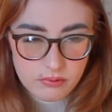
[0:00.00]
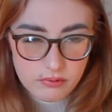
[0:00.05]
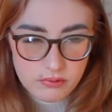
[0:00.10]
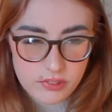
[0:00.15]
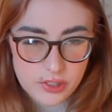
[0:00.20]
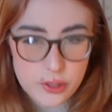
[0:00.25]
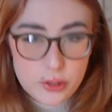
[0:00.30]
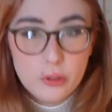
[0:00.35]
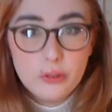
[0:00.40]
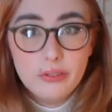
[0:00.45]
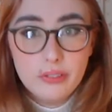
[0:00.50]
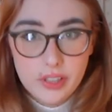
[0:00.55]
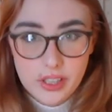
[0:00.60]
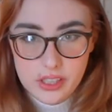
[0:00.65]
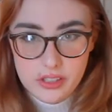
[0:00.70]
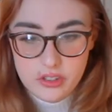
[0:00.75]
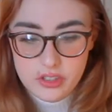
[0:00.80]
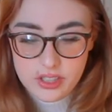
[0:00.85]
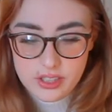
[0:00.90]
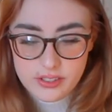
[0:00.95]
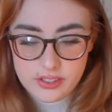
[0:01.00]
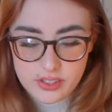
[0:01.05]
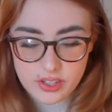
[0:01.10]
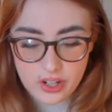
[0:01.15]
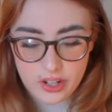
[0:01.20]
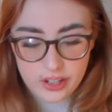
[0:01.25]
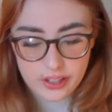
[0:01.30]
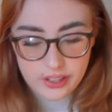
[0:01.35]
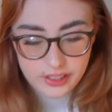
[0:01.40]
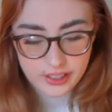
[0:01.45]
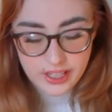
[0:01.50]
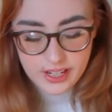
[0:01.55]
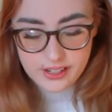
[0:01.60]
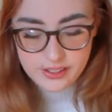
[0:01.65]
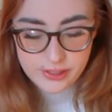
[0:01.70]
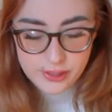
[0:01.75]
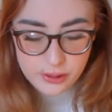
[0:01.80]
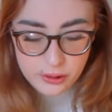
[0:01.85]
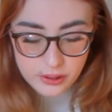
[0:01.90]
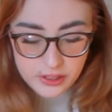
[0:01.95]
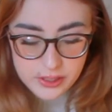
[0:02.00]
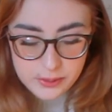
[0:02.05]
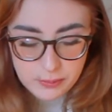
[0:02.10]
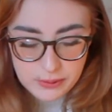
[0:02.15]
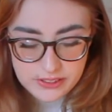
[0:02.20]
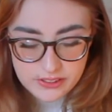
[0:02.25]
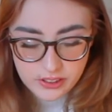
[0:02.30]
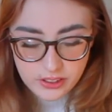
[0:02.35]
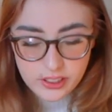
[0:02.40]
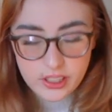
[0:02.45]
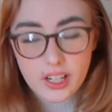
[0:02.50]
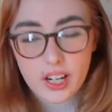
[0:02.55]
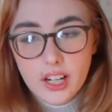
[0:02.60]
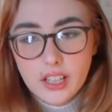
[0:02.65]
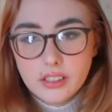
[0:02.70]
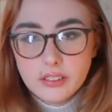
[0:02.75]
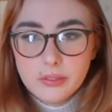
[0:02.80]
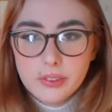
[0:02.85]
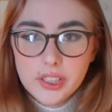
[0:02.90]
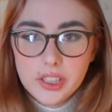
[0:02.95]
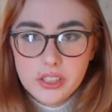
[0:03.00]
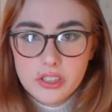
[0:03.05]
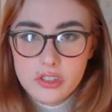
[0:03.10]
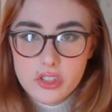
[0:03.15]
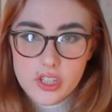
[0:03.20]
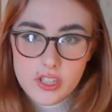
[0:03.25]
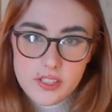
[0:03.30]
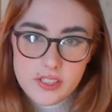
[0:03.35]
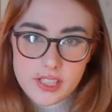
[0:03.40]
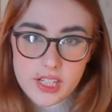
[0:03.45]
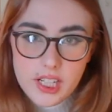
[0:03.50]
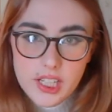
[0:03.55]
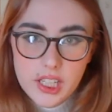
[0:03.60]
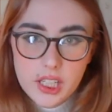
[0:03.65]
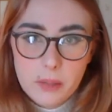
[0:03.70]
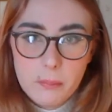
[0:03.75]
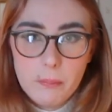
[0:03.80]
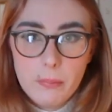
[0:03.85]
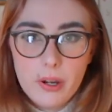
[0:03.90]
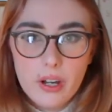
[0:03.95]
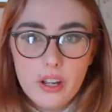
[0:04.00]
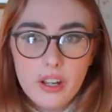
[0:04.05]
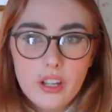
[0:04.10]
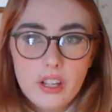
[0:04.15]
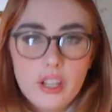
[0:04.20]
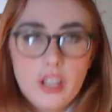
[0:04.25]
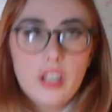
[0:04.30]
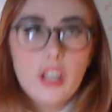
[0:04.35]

Souffle cheese tart. Yeah, so it's basically kind of like a cheesecake, but